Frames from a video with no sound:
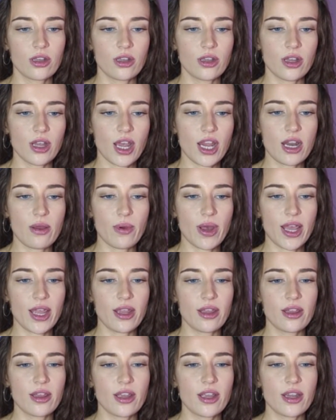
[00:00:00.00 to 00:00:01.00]

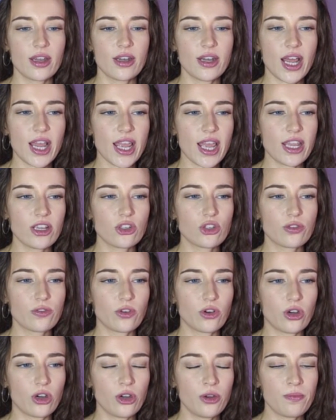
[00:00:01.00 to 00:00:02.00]
Anyway, knight
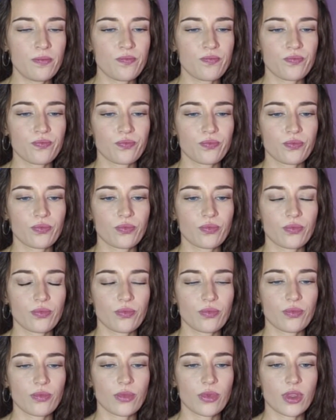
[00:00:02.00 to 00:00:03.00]
h4.
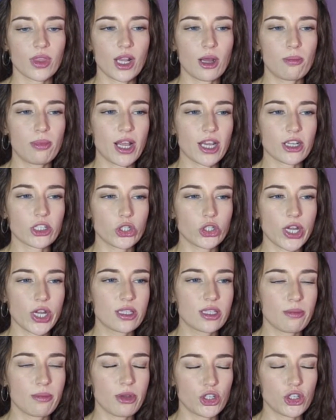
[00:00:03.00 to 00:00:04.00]
Now black trades
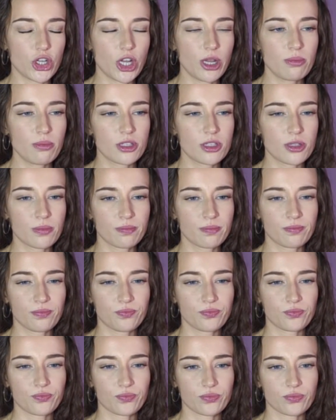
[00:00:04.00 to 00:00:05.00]
the bishops.
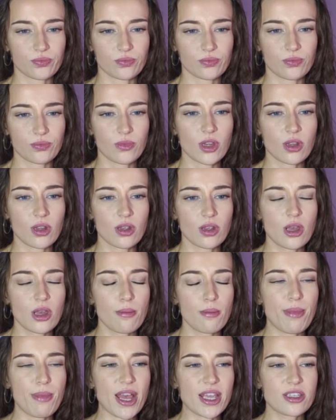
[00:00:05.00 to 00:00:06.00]

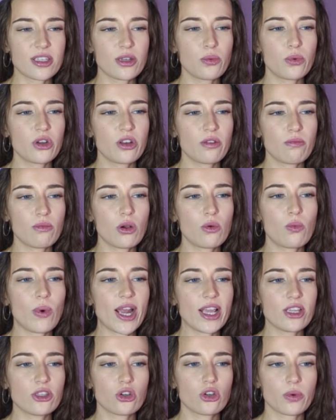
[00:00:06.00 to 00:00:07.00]

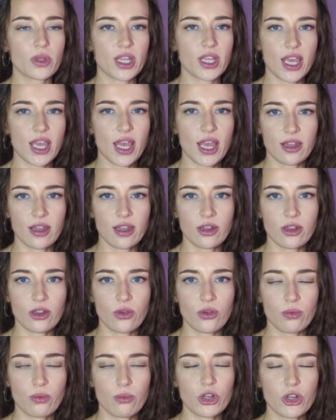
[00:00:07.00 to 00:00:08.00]
White took with the king,
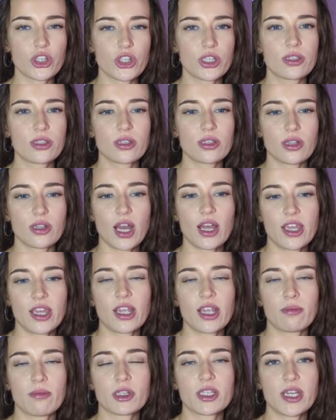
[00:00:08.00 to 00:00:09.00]
which is, I think,
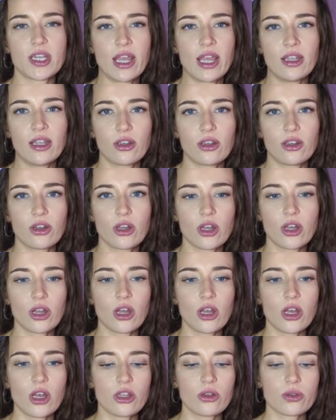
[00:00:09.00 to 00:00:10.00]
a mistake.
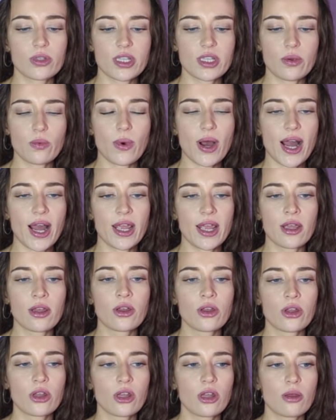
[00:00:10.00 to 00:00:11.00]
You'll see why.
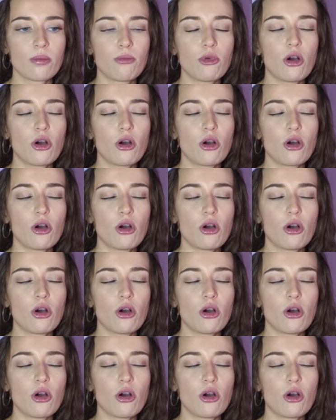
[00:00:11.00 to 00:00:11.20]
But